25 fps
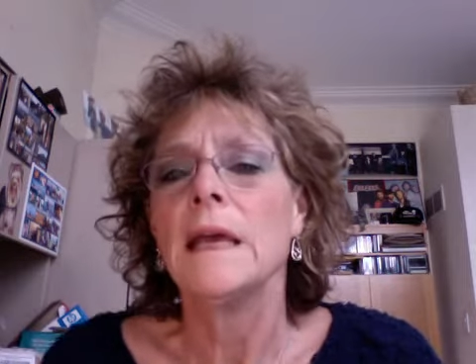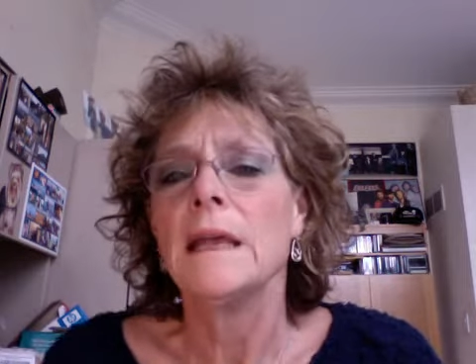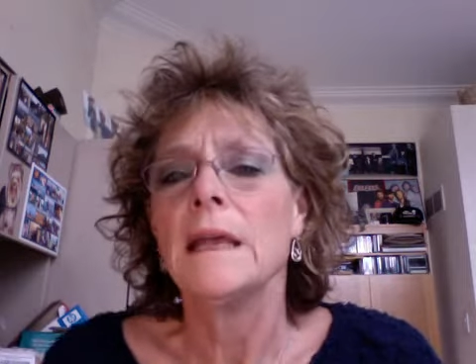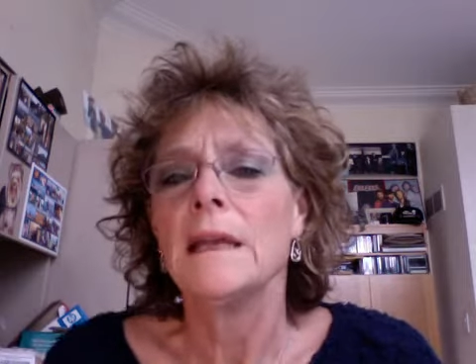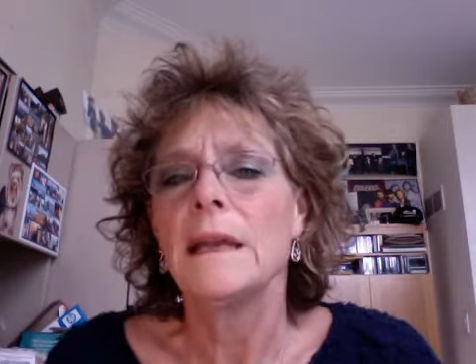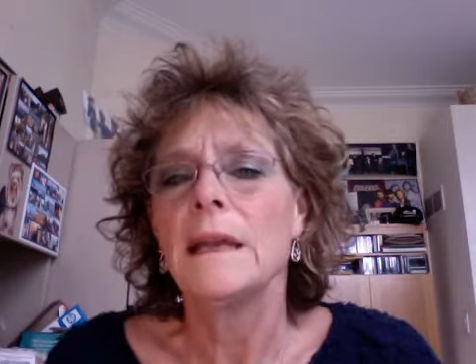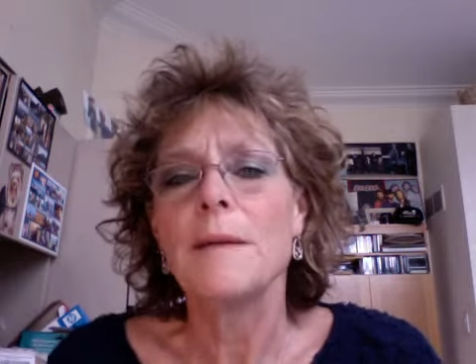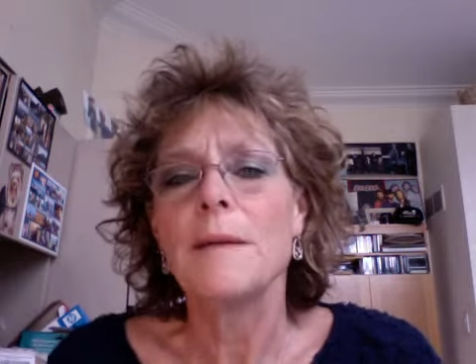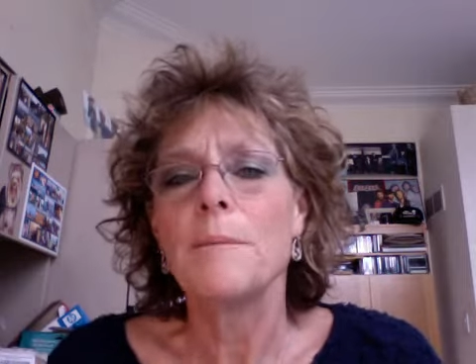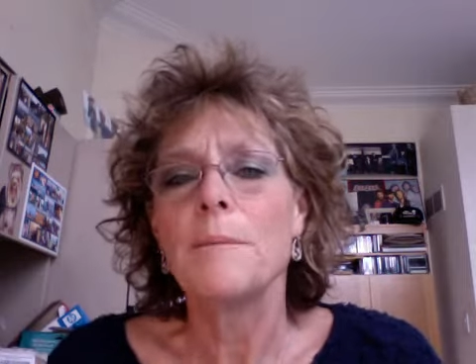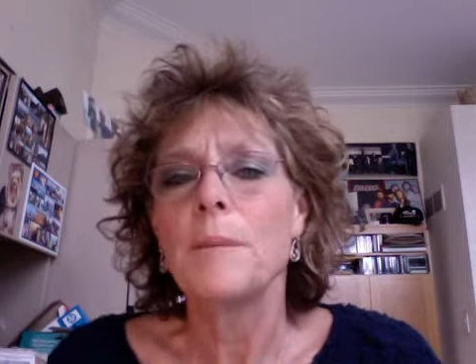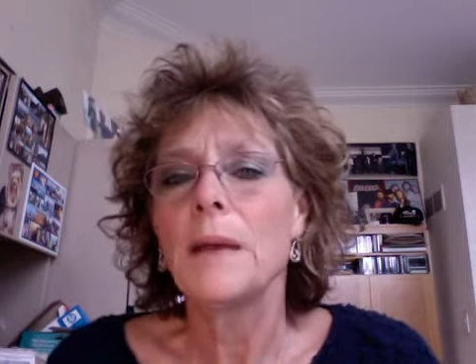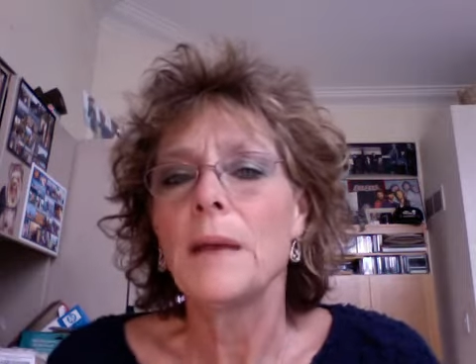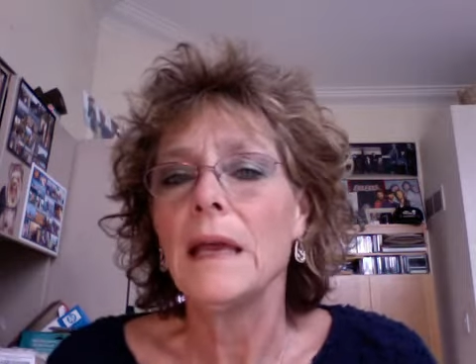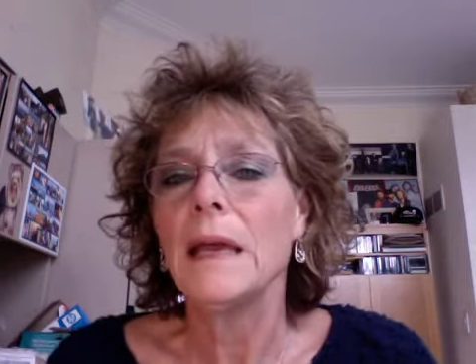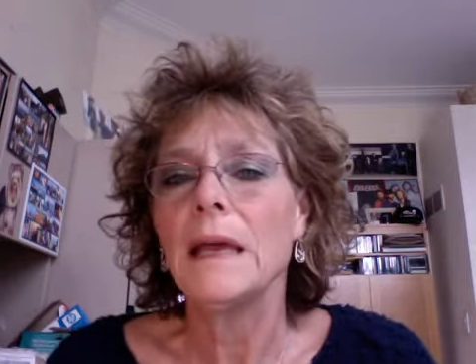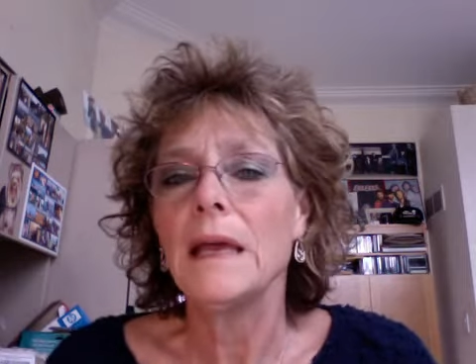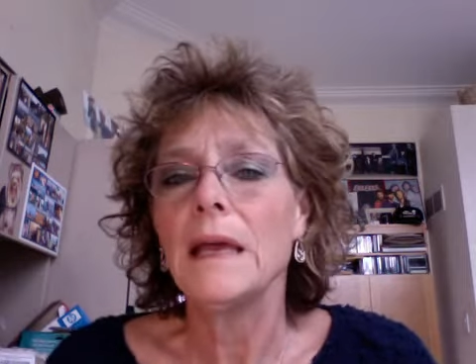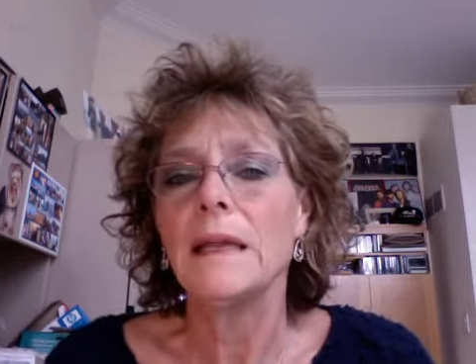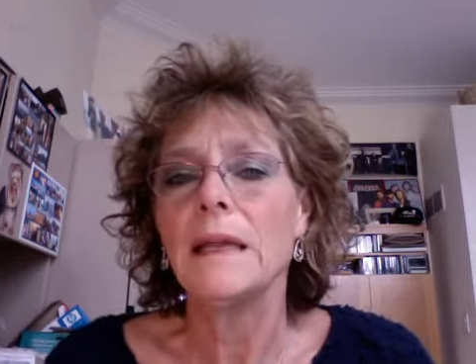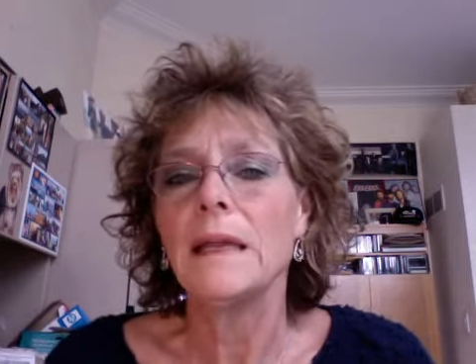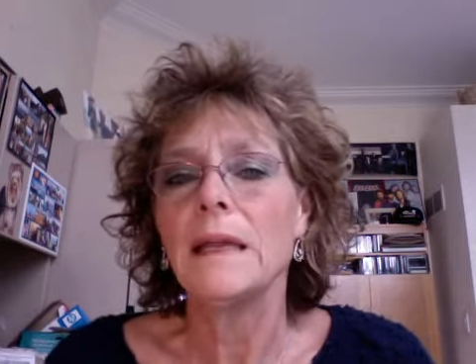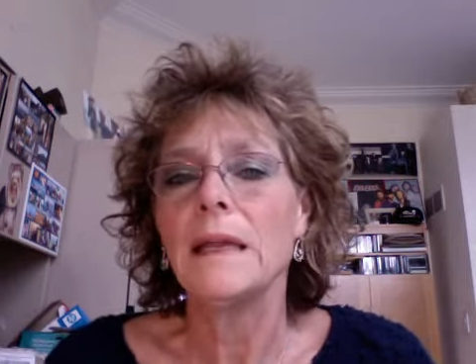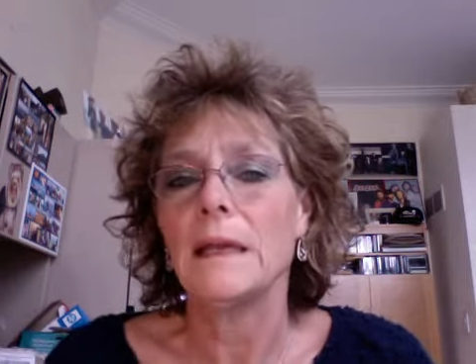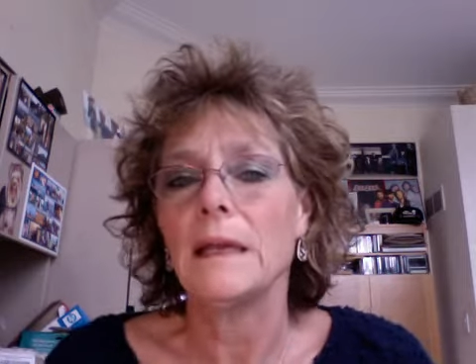Not
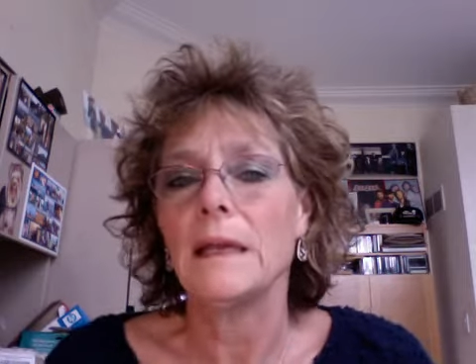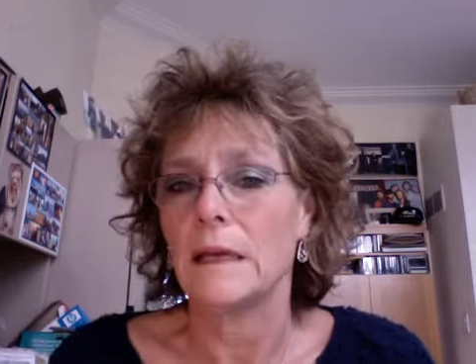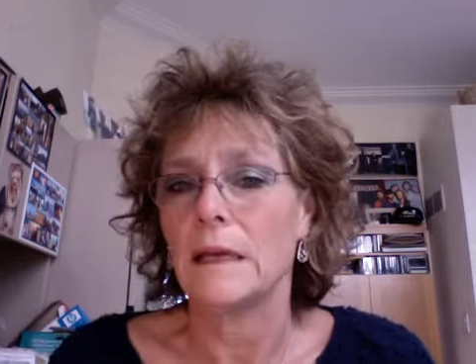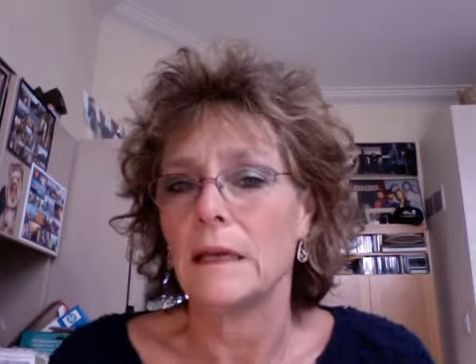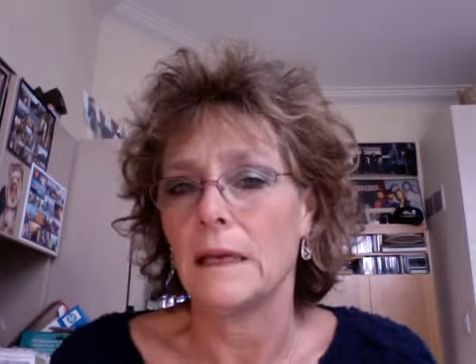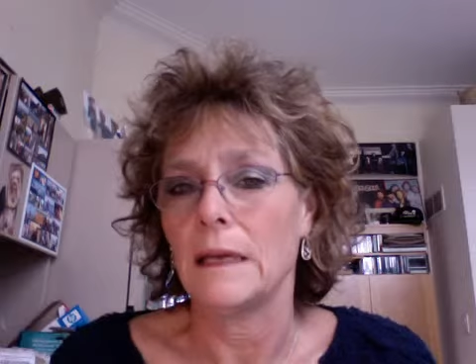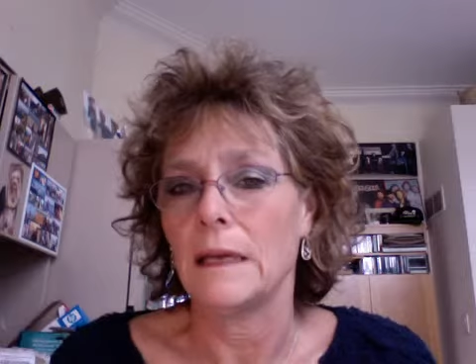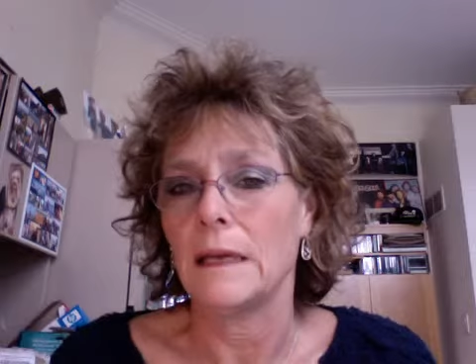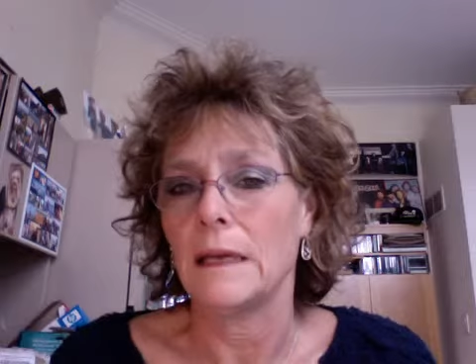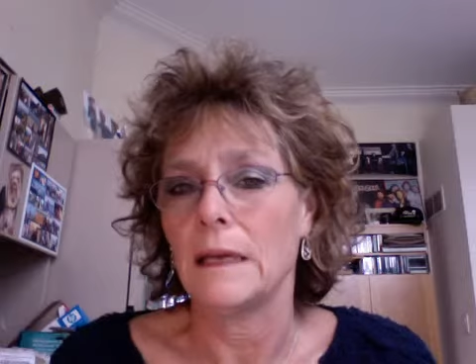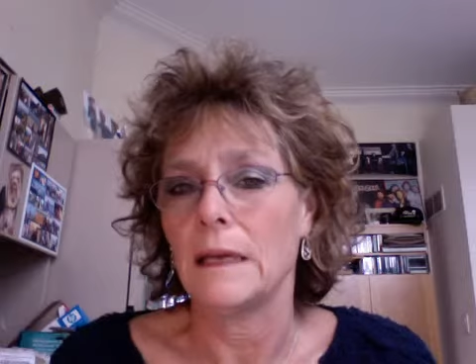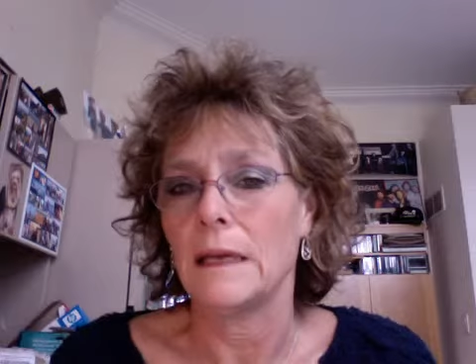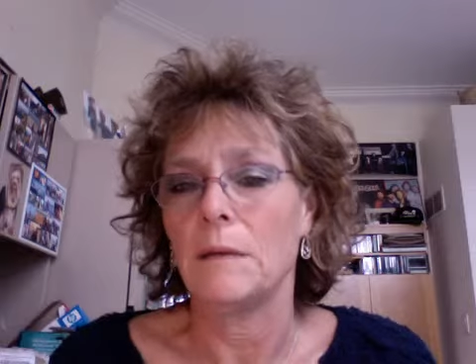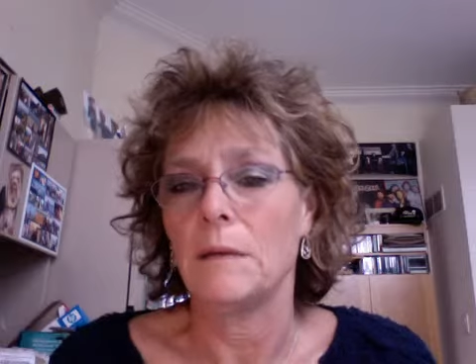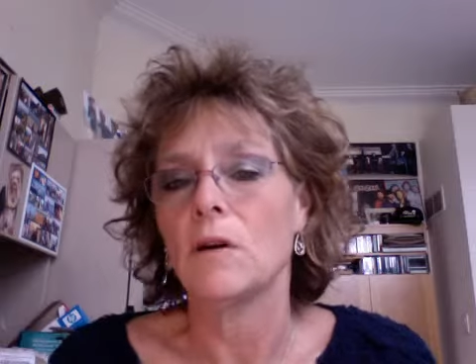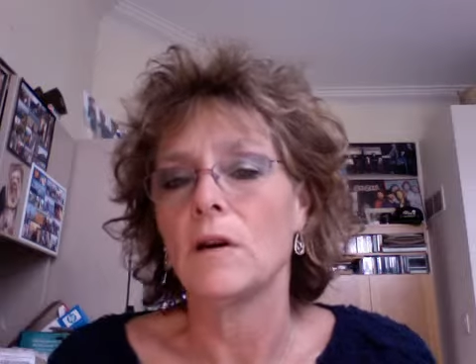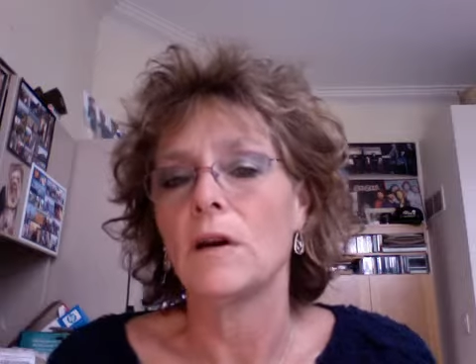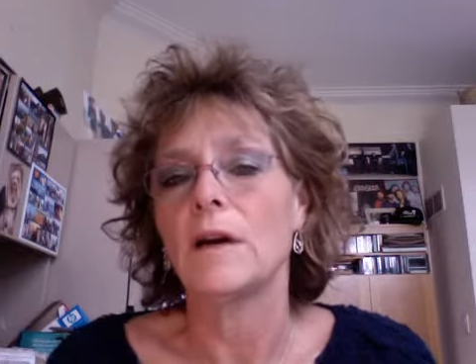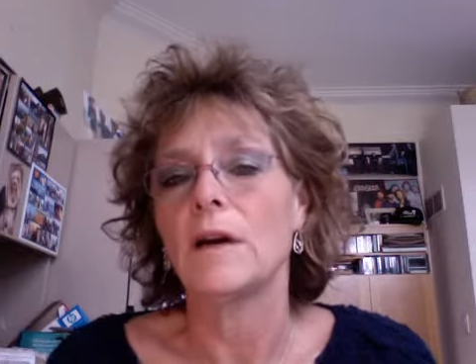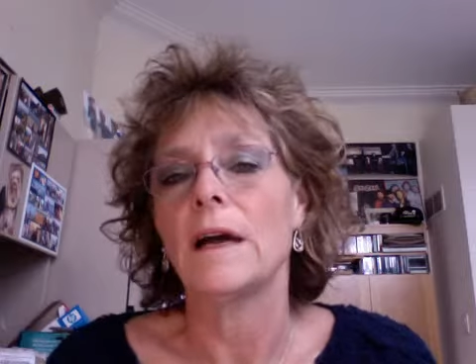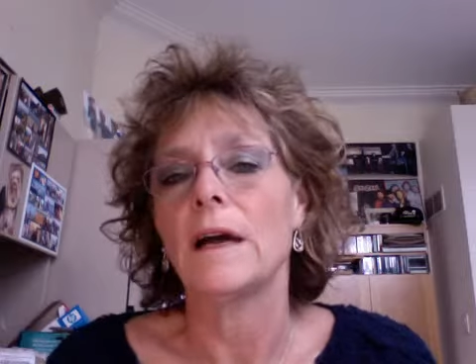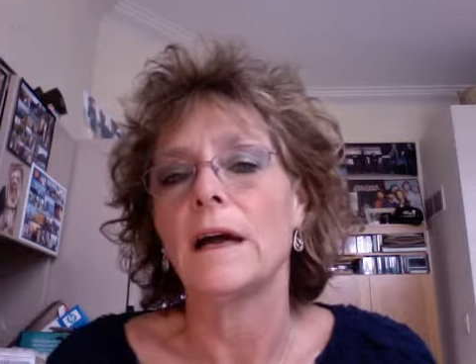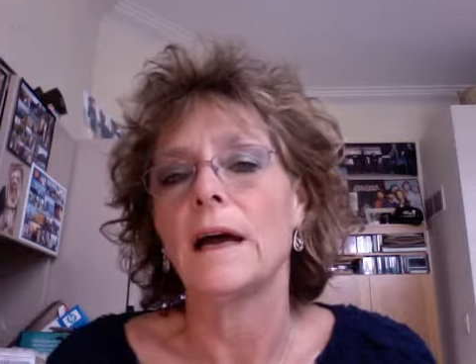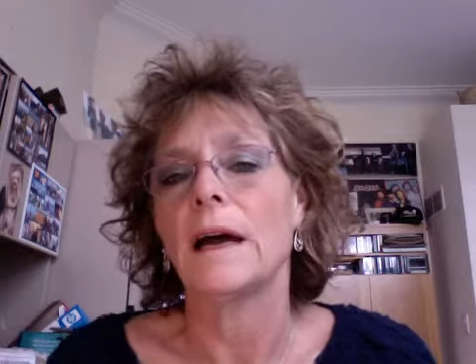painting anymore.